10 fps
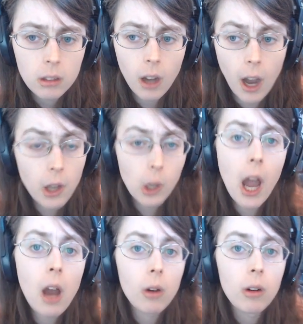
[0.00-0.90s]
I don't
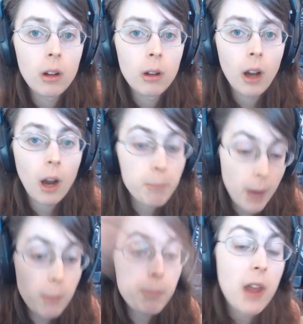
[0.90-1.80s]
know.
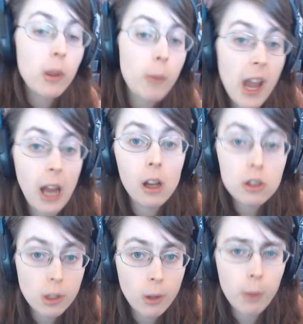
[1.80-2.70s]
But, by the way, I
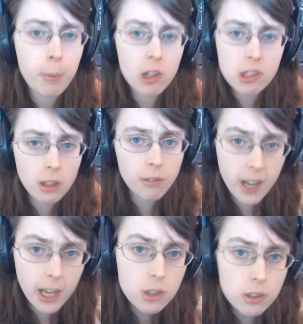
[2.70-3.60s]
also know the personal
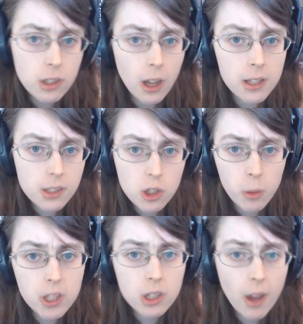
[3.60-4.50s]
financial
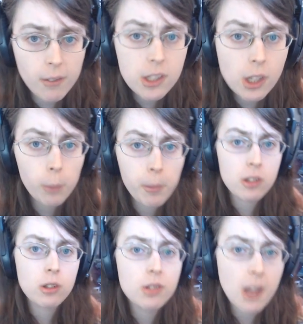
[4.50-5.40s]
situation of every single
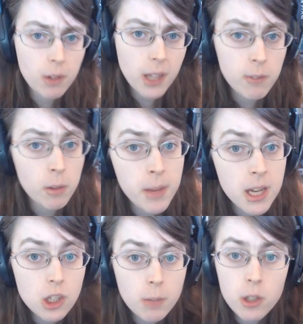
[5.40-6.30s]
person who's ever given me,
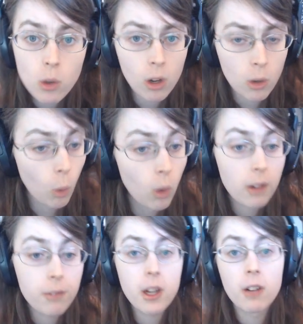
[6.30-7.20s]
Jimmy Dore,
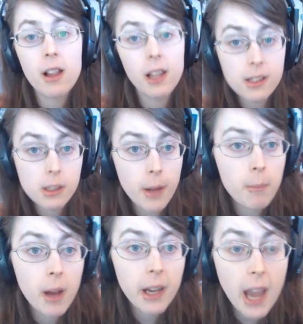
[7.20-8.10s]
or Fiorella Isabel
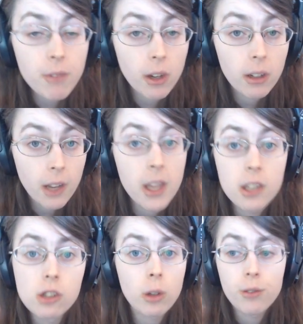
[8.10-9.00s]
money ever in the
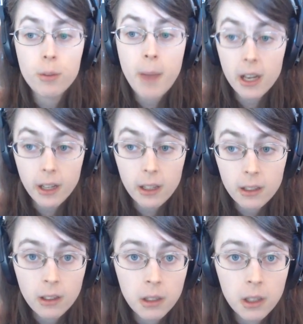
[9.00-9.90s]
history of humanity.
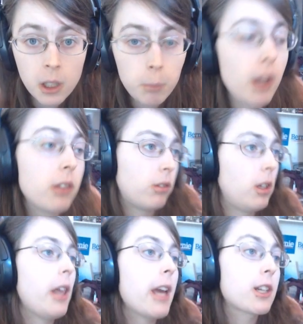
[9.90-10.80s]
But
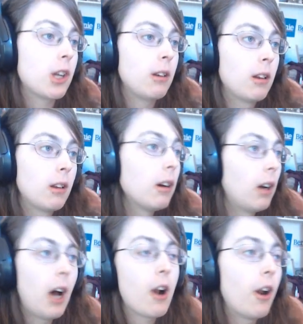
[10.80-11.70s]
the election?
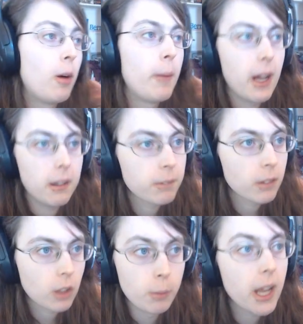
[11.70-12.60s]
I don't know, man.
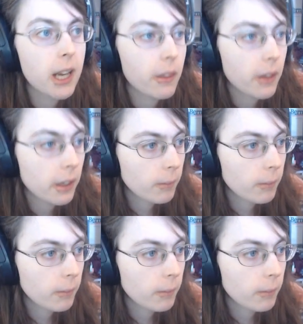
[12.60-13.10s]
Could be anything.